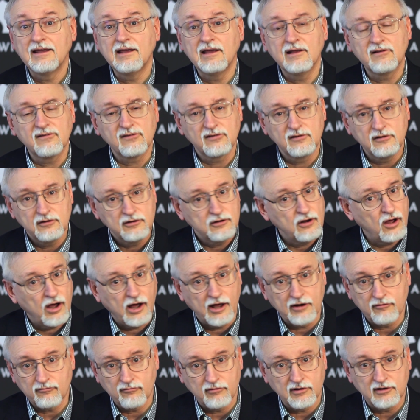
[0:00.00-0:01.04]
it's
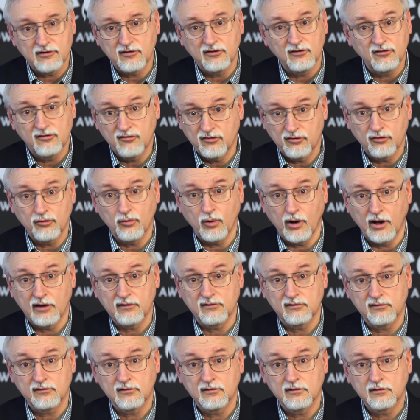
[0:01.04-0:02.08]
not written to
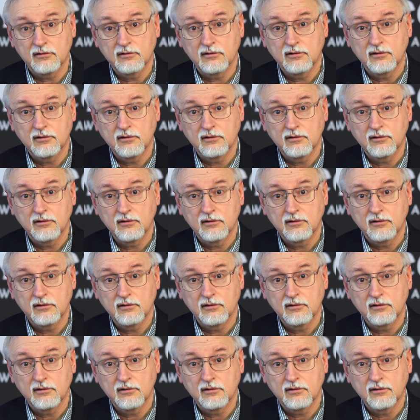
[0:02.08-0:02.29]
us.